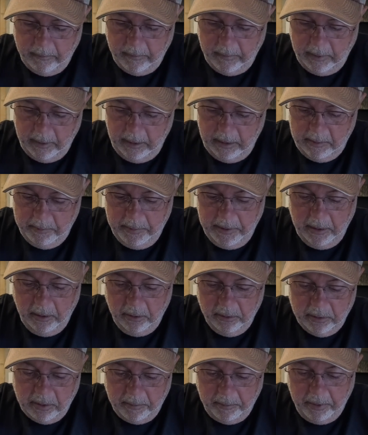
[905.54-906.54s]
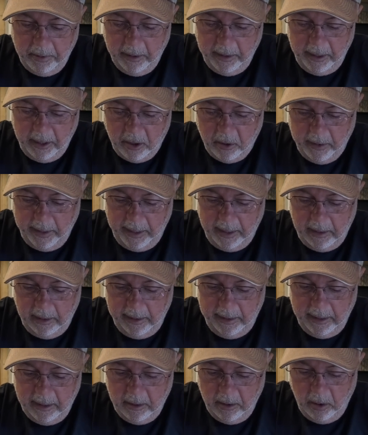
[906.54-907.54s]
These bills are pretty
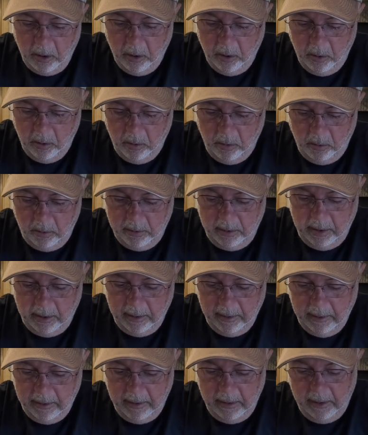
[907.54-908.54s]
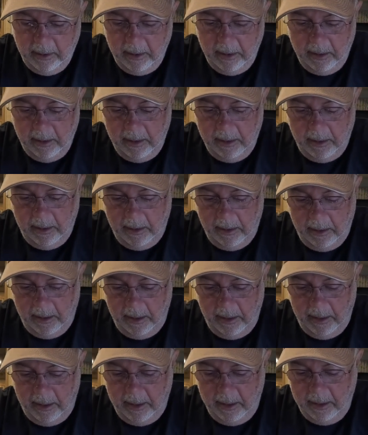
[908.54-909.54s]
crinkly and old,
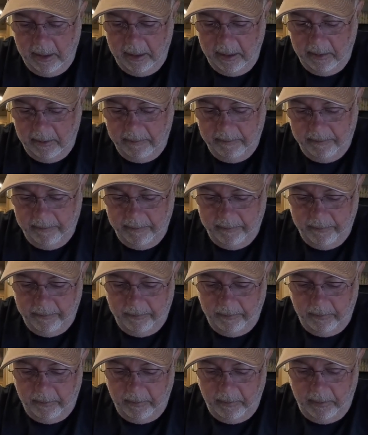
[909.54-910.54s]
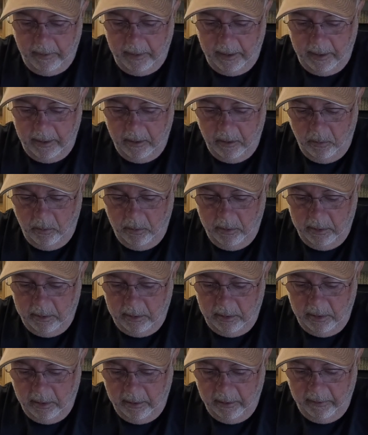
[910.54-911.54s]
and they don't want
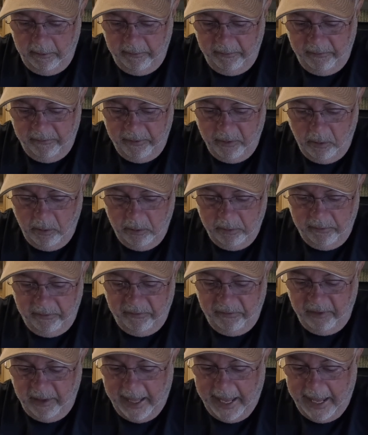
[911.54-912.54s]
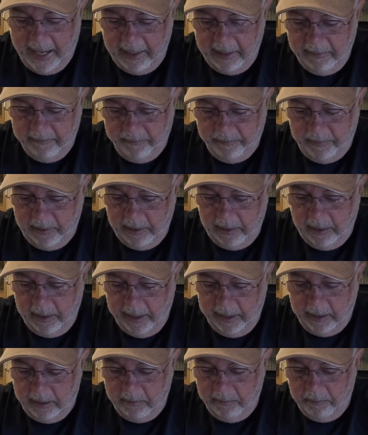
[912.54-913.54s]
to fold flat
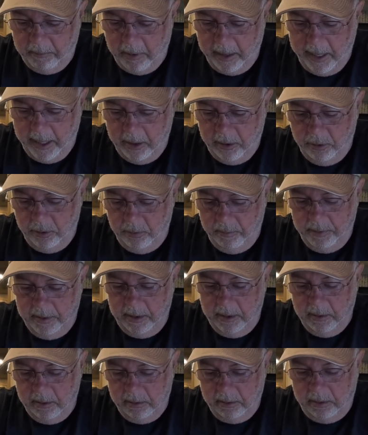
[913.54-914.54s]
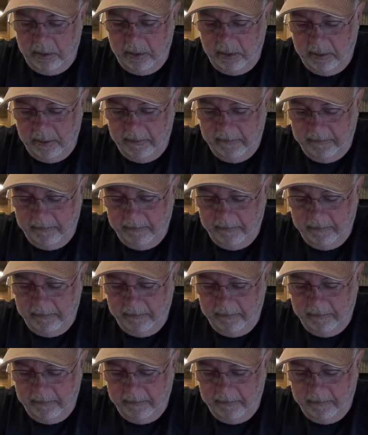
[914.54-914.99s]
like brand new bills.